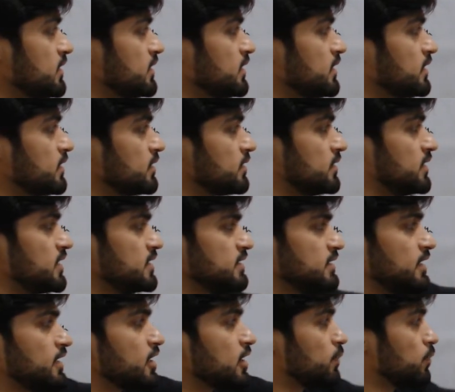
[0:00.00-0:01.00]
this
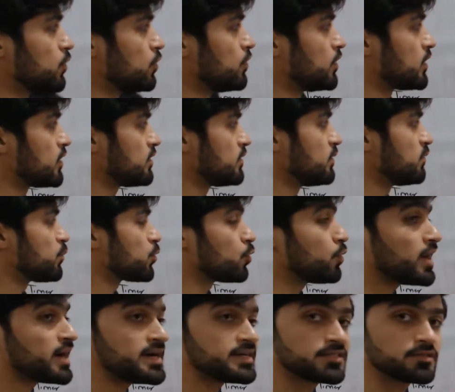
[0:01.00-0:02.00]
air blower
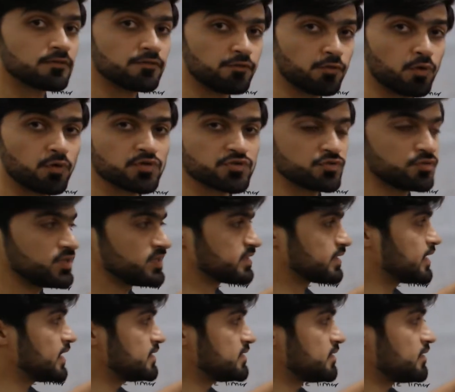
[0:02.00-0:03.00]
provides the force to this
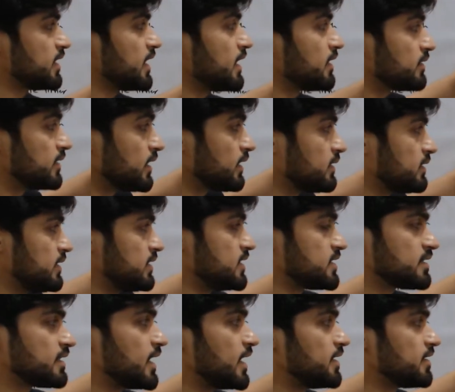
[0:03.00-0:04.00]
glider,
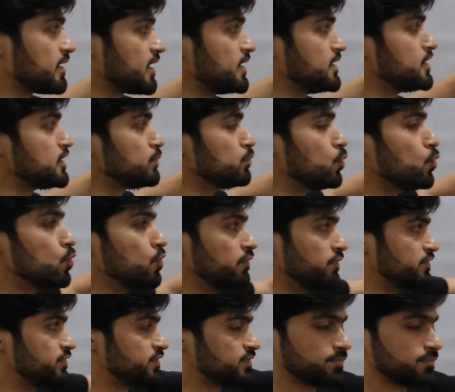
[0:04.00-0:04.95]
and it moves